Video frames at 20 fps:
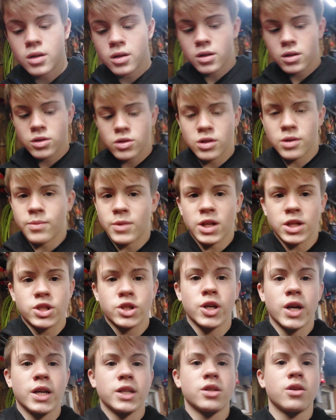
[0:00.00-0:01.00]
So I'm gonna let you
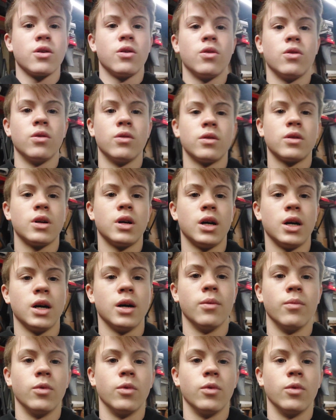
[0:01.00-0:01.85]
guys go, um,